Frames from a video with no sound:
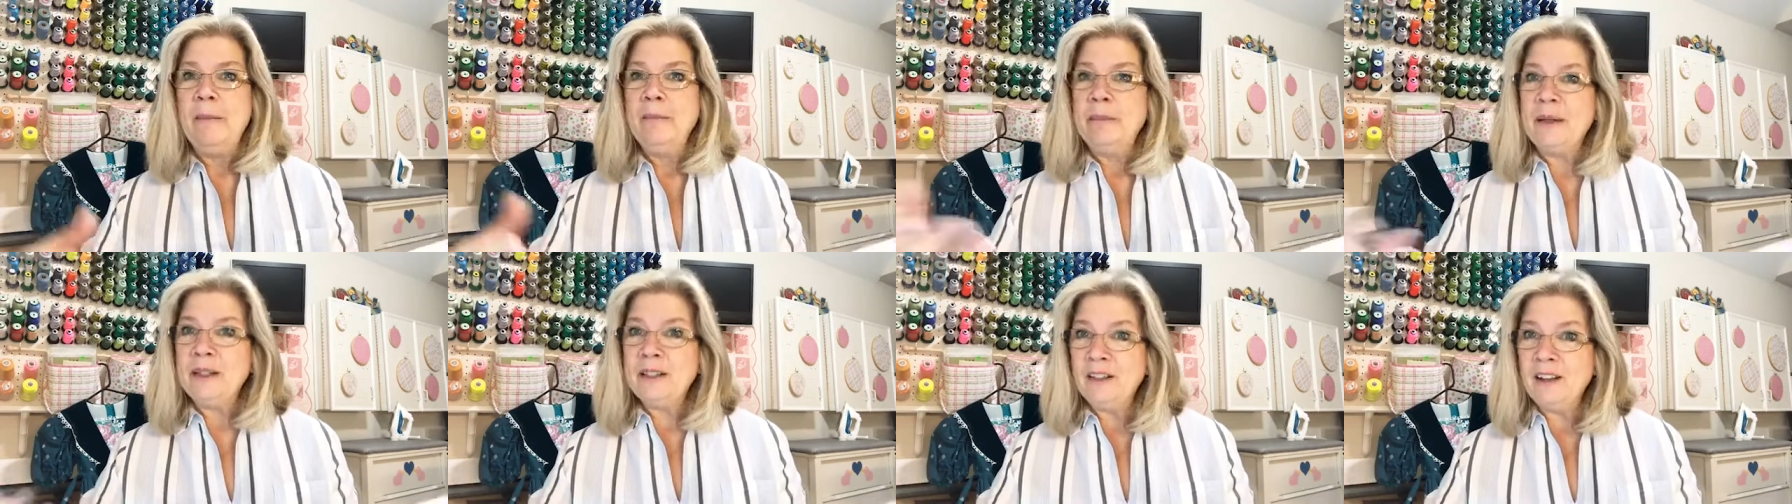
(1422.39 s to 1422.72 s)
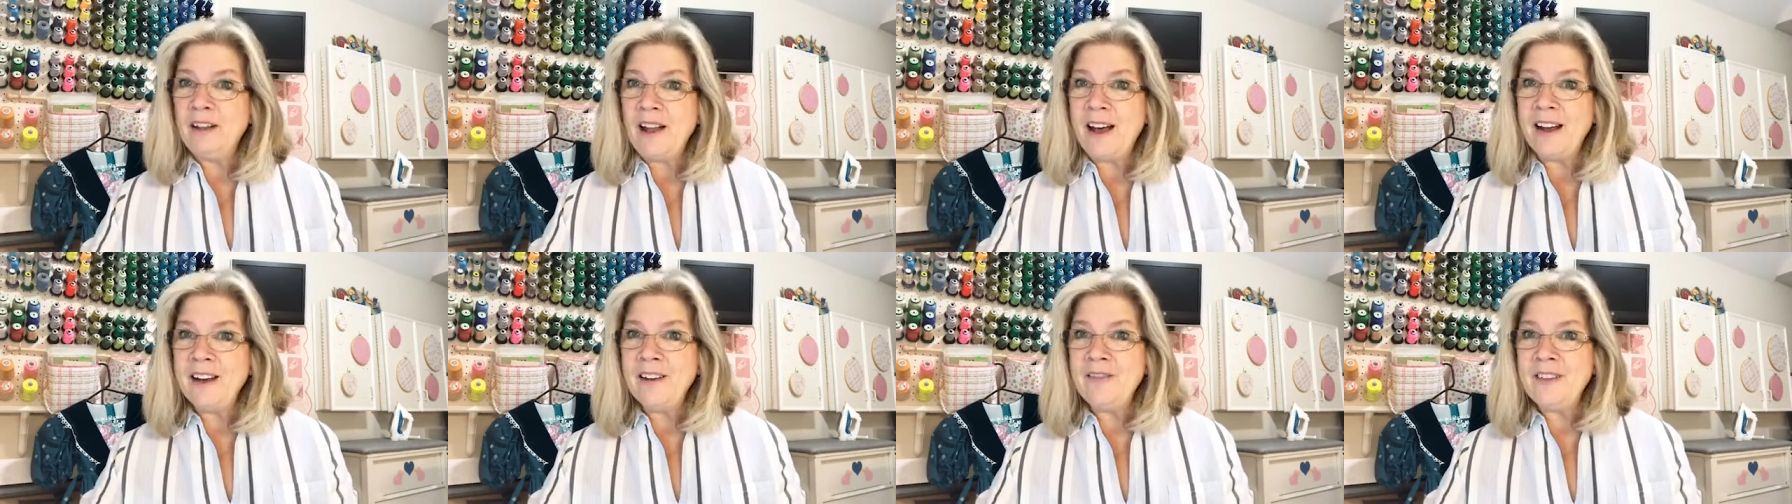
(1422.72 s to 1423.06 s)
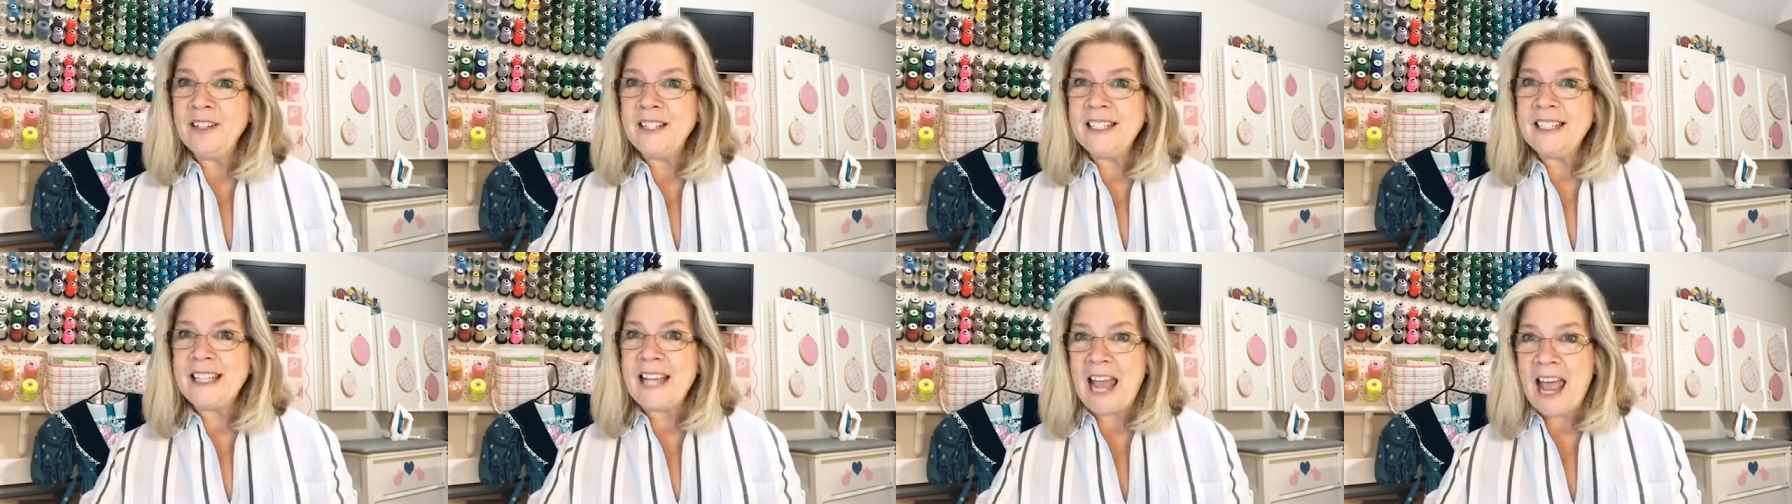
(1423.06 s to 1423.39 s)
But a lot of
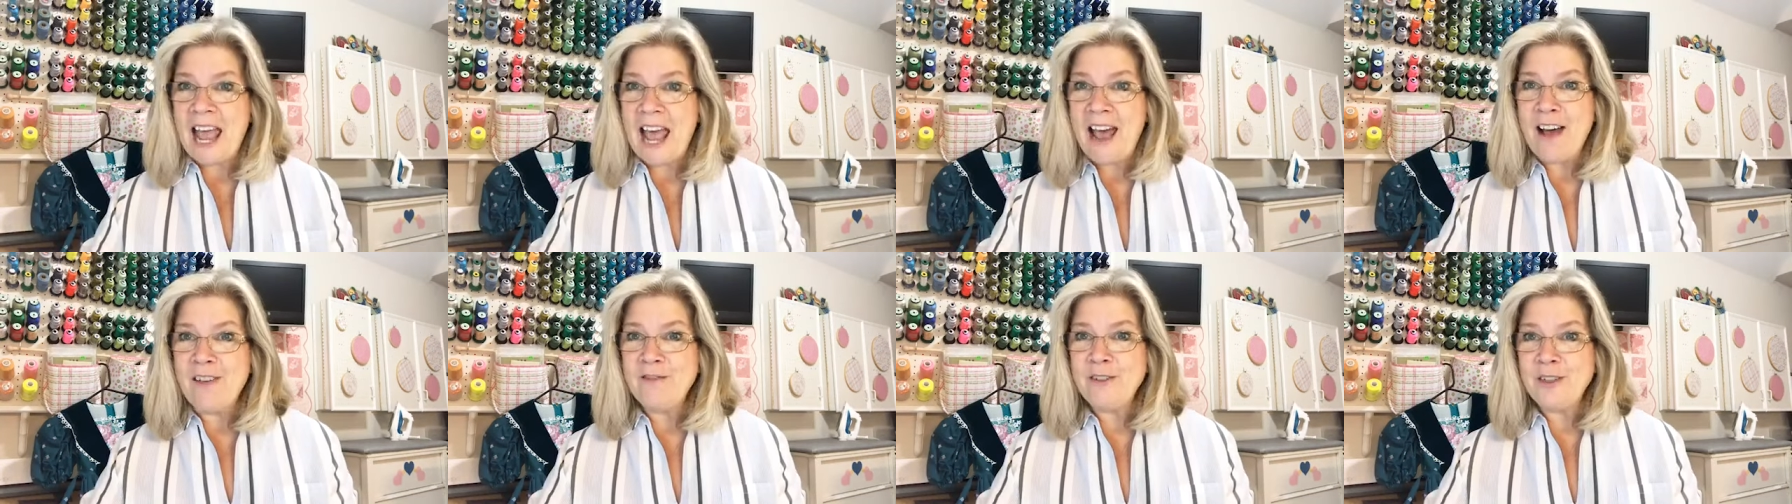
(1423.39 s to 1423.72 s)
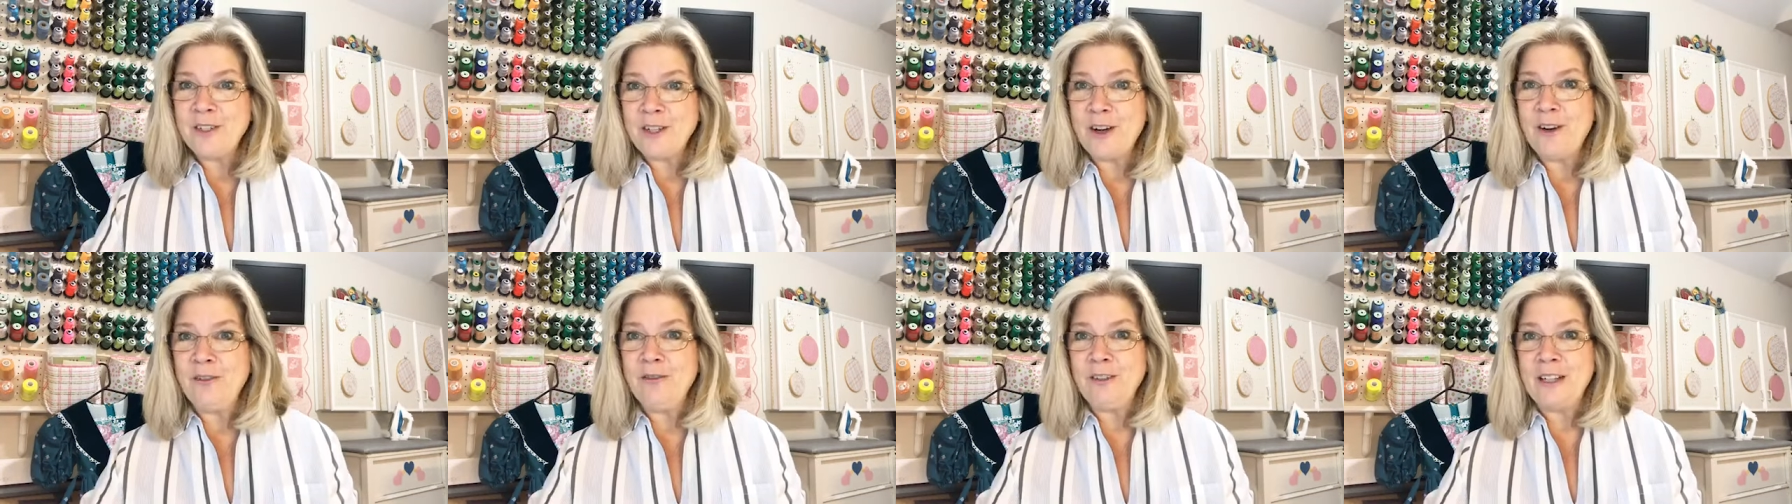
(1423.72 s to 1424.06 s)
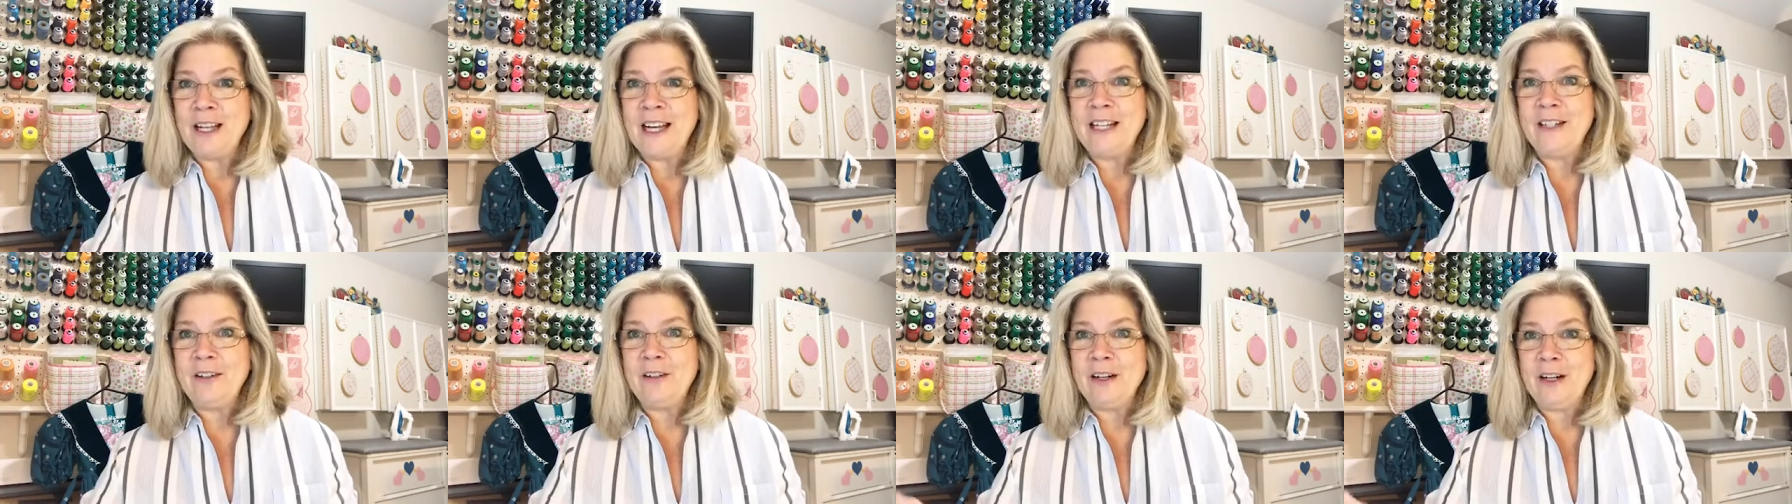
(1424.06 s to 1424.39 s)
us have shelf
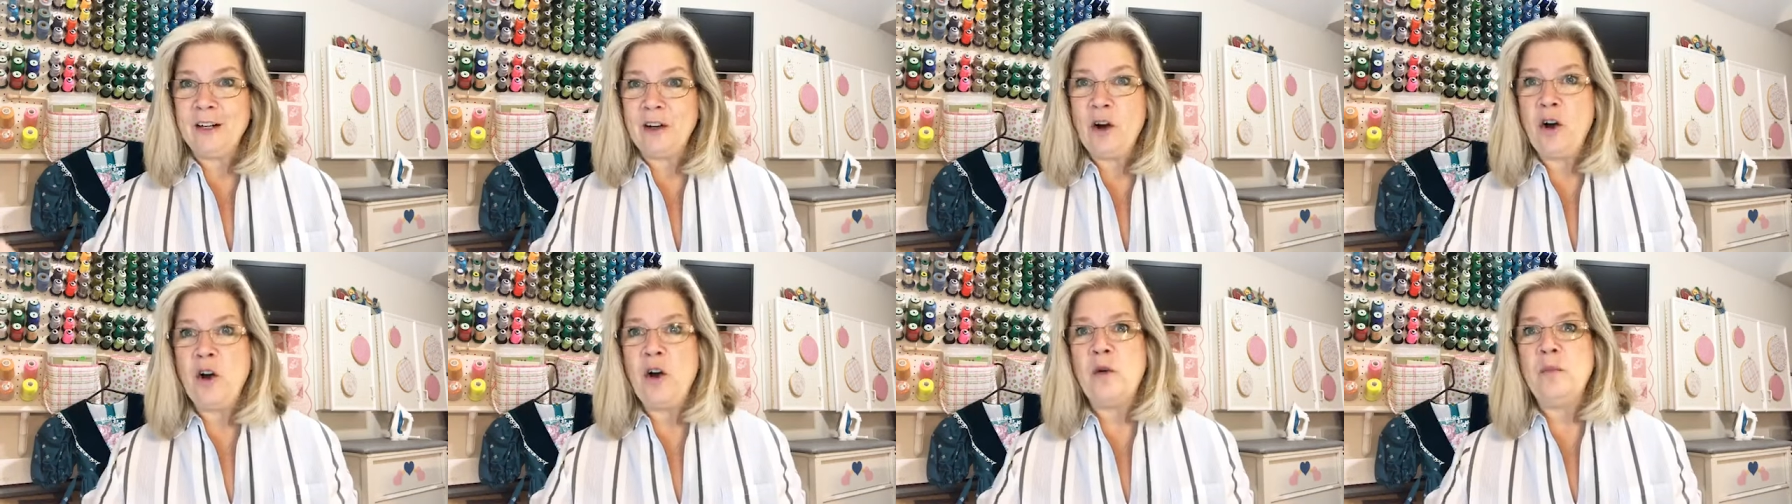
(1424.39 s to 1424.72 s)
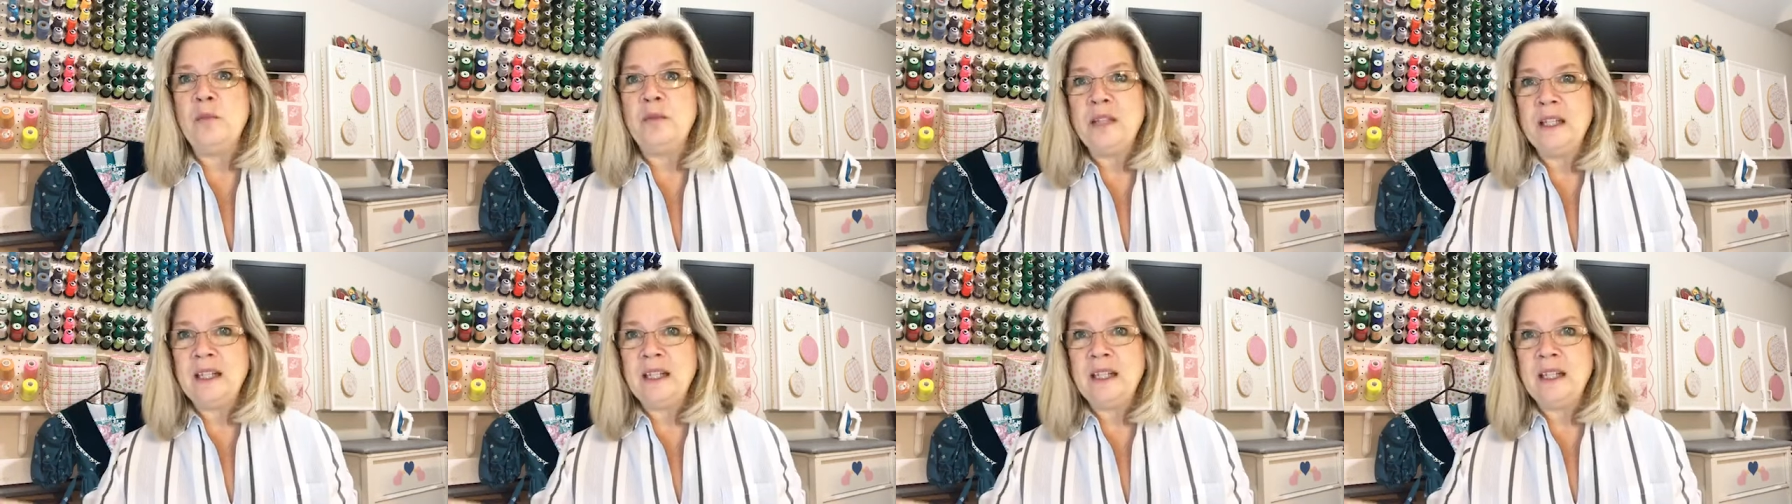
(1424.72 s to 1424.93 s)
liner at home,